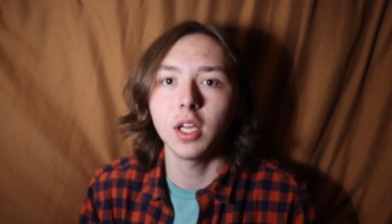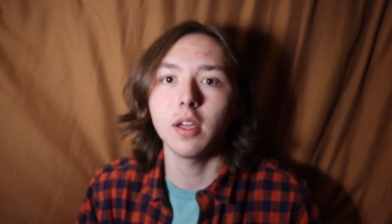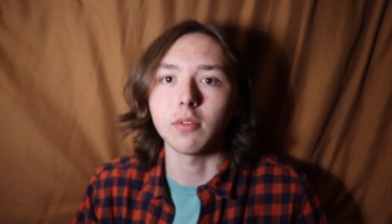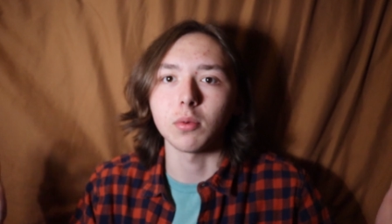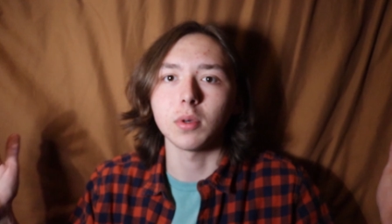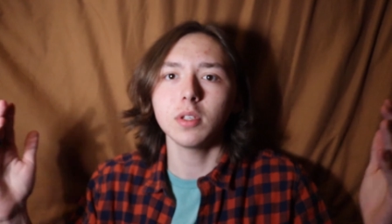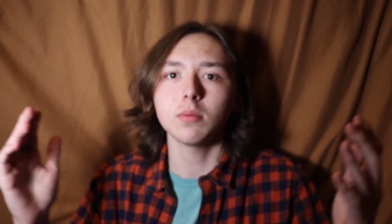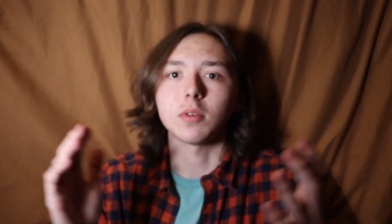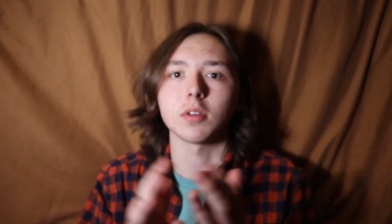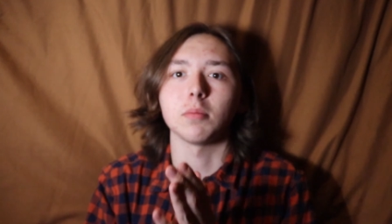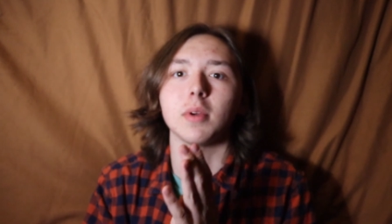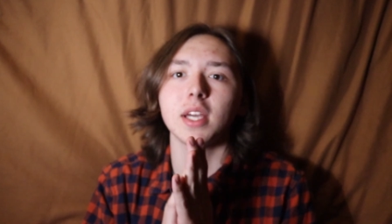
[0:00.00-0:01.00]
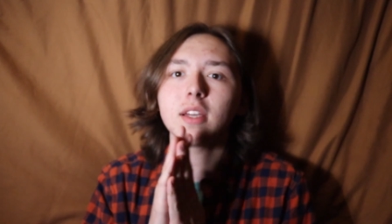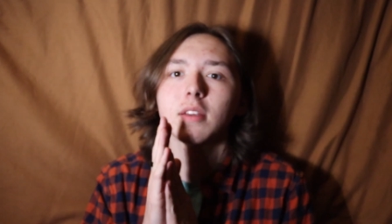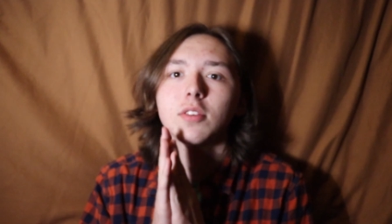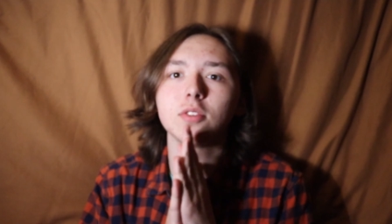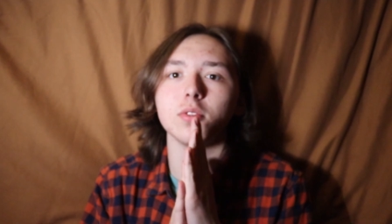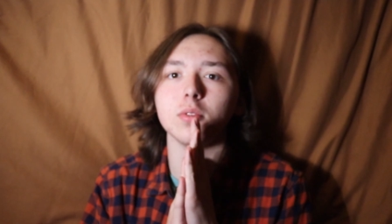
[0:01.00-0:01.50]
Hey everyone, welcome
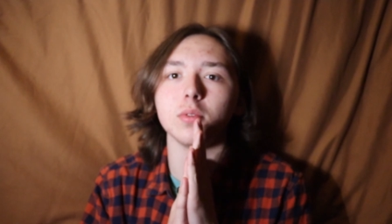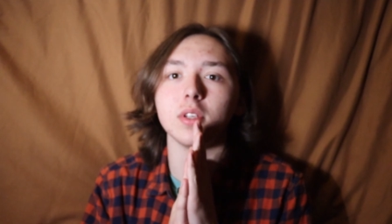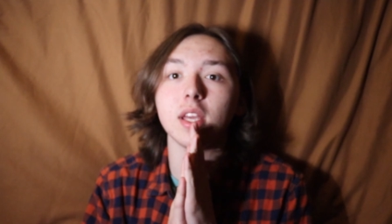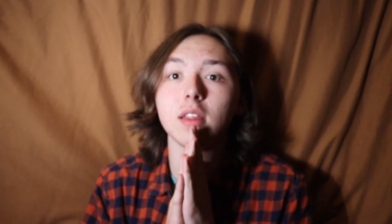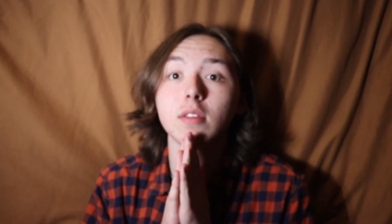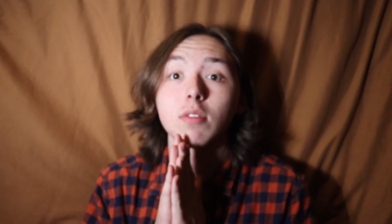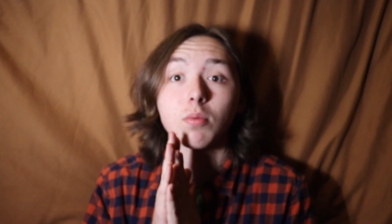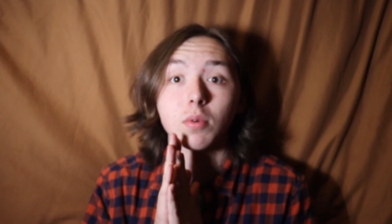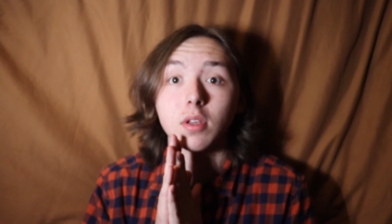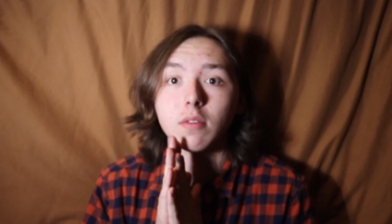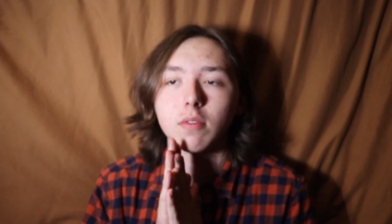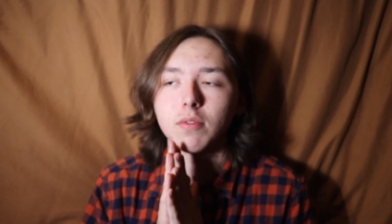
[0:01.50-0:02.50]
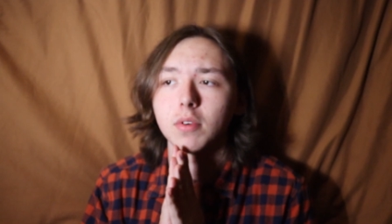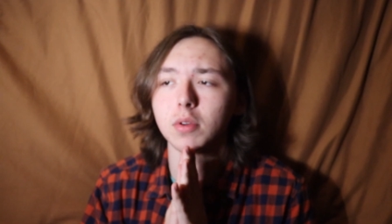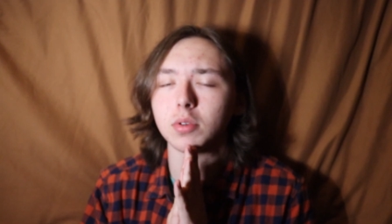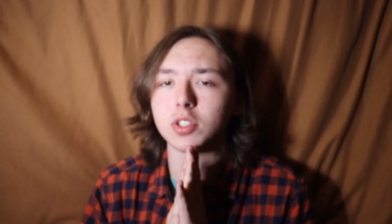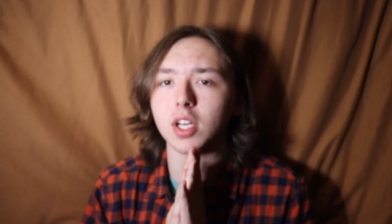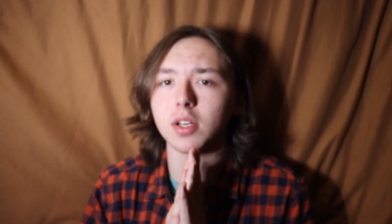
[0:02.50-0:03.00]
back to day three of the
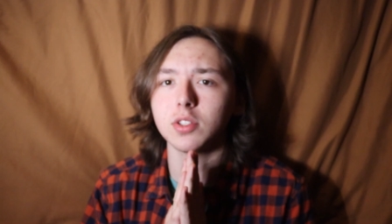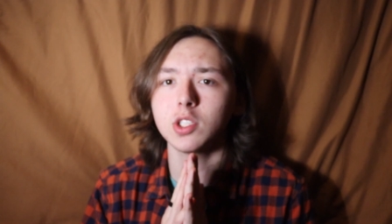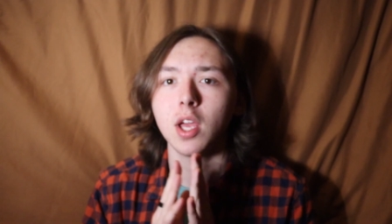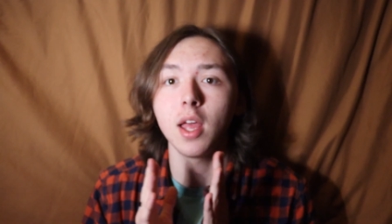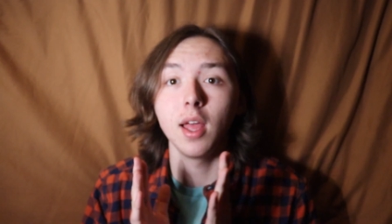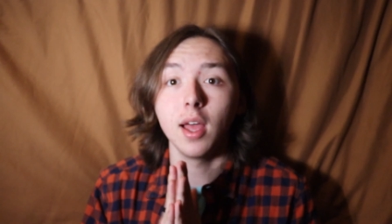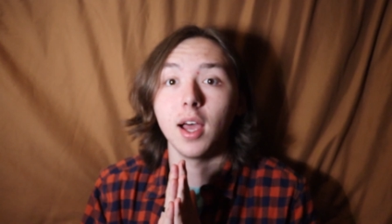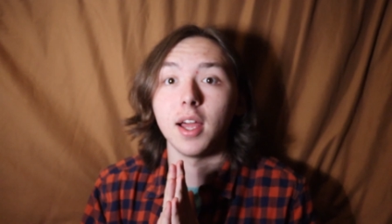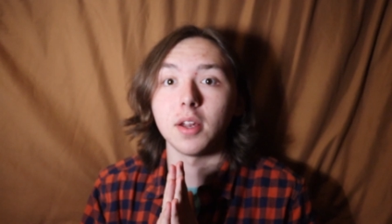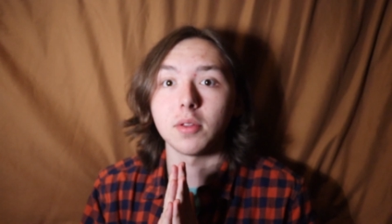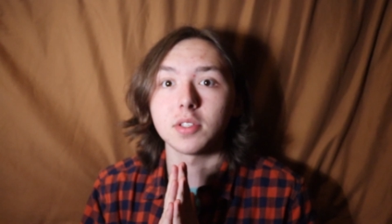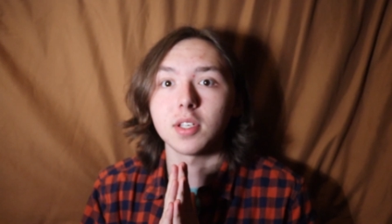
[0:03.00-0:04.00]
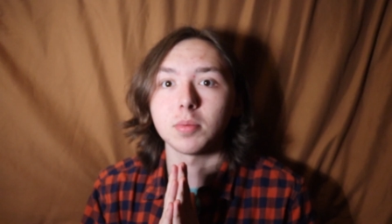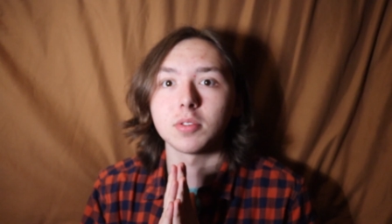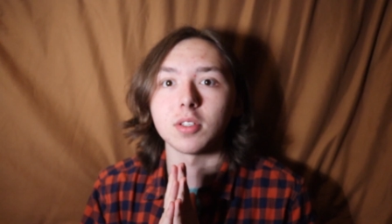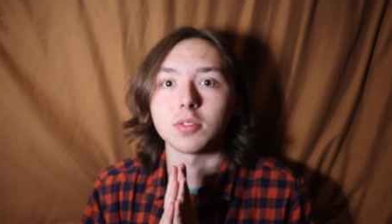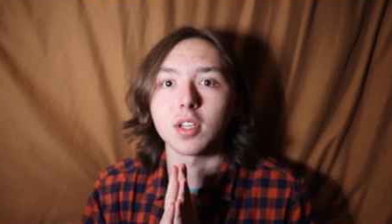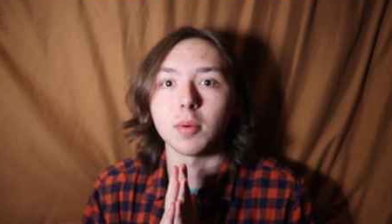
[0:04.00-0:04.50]
photo challenge. I know this
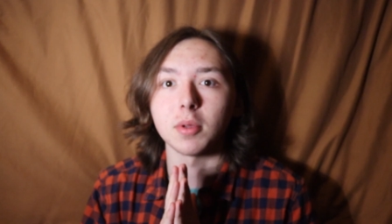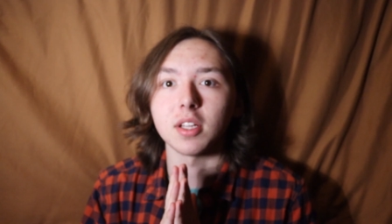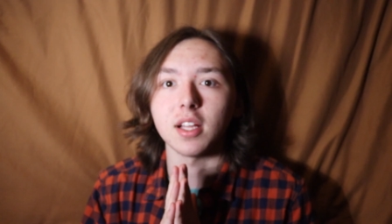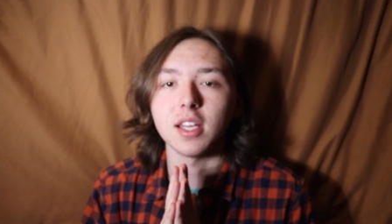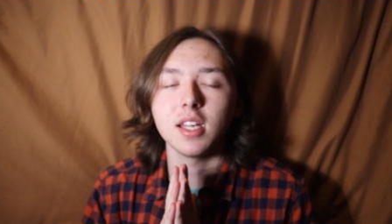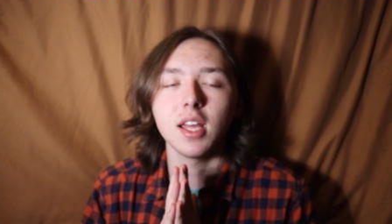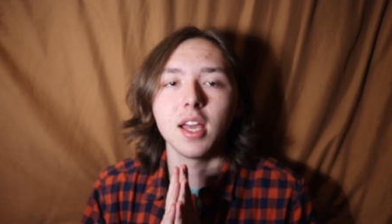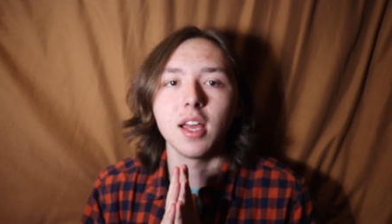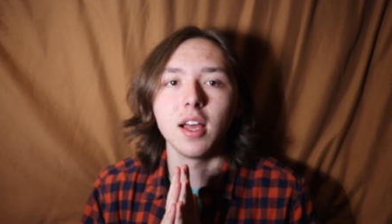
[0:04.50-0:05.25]
episode's coming late.